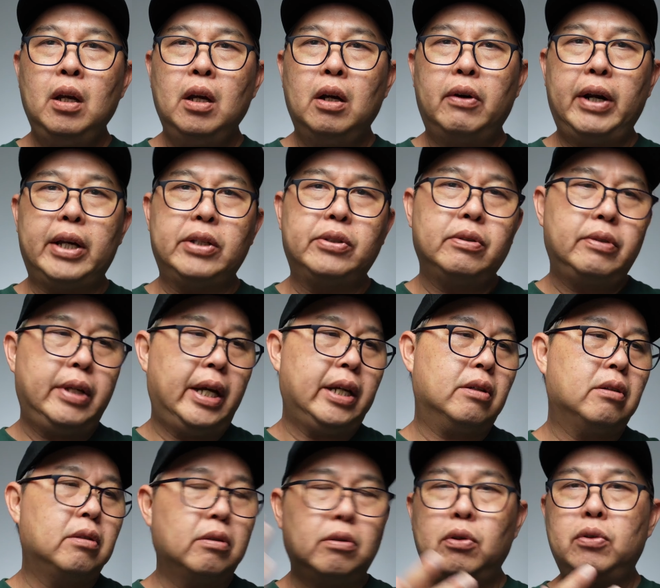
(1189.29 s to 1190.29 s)
Right, so that
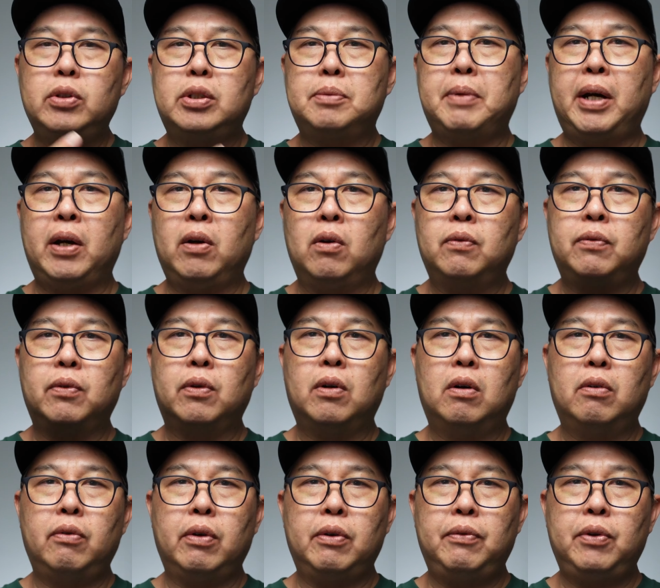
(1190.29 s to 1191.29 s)
concludes my
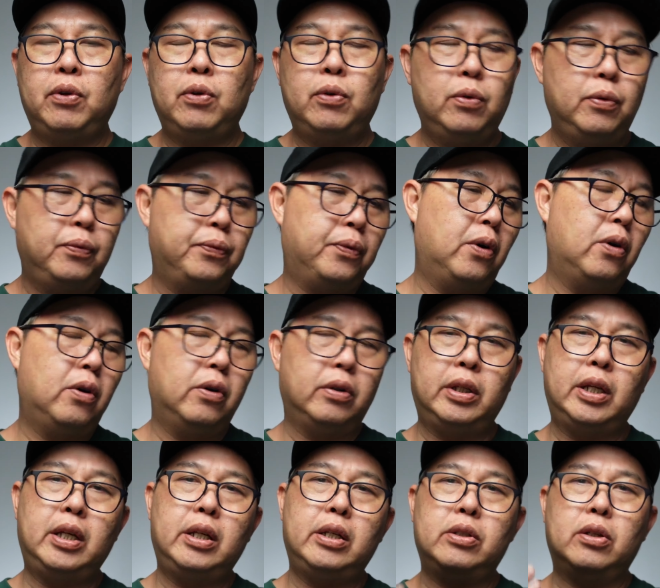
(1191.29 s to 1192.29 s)
overall review for
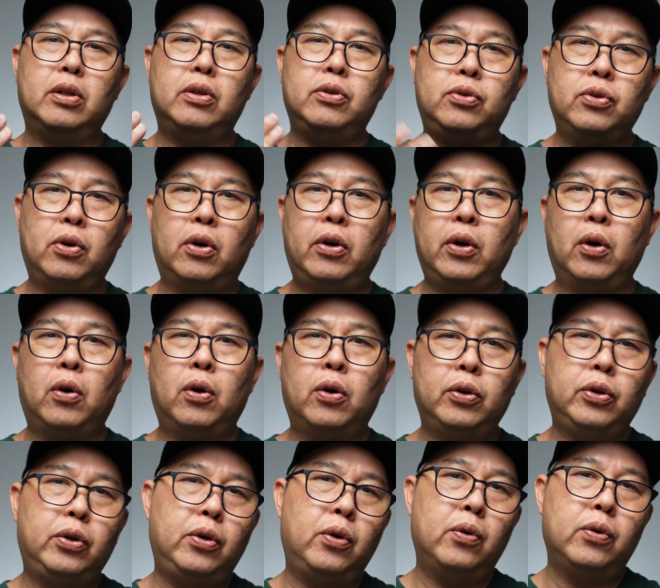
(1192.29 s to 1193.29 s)
the
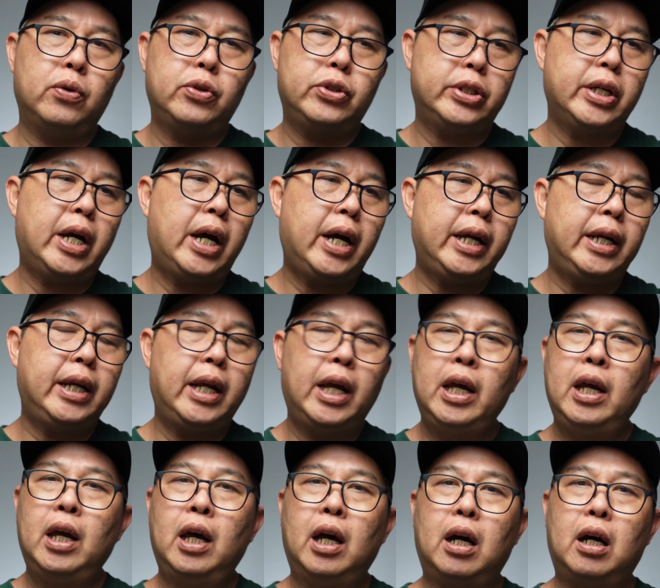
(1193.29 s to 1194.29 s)
Joyodio Shine.
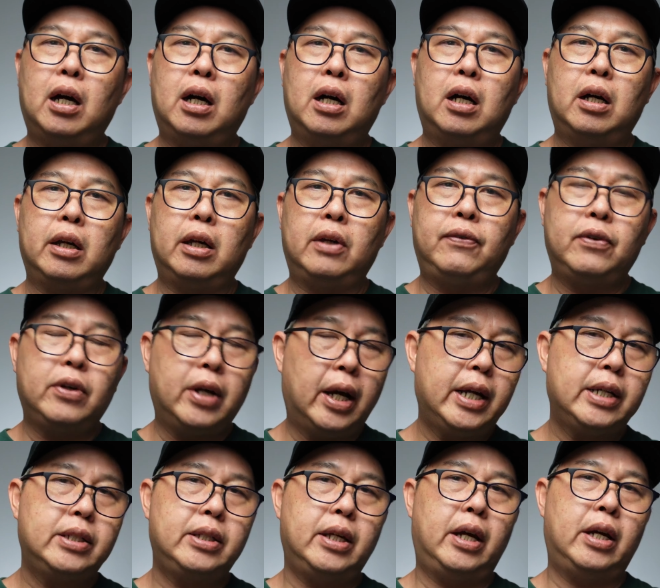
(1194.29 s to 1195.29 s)
If you
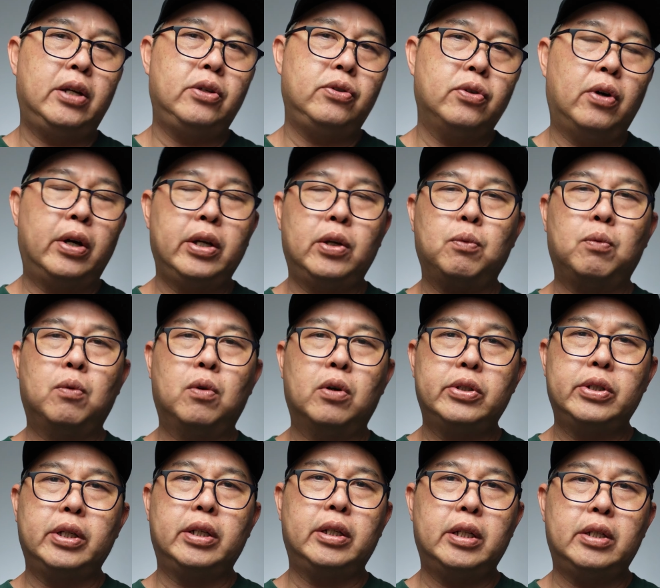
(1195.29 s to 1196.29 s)
guys enjoyed
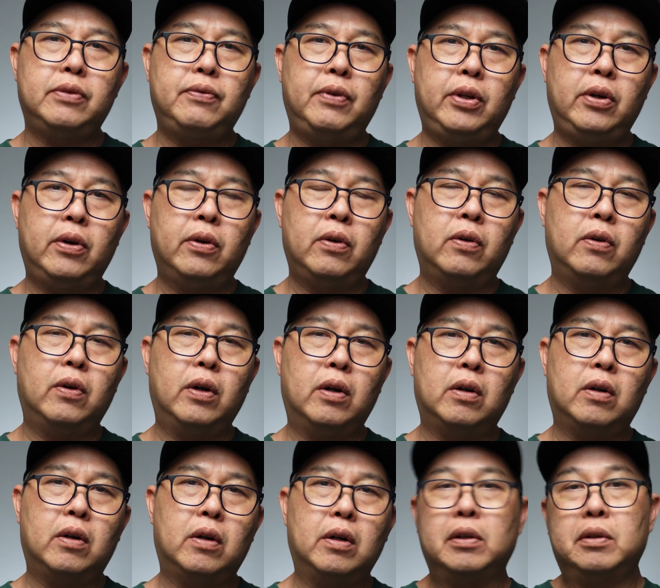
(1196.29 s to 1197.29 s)
watching this video,
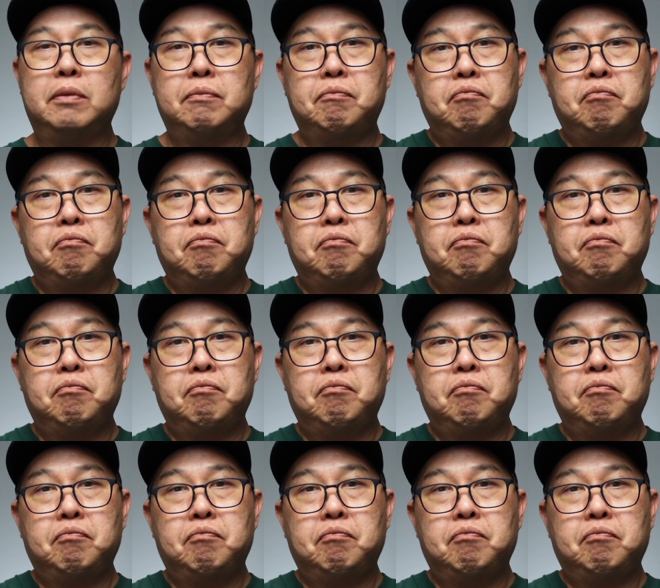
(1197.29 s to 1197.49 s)
or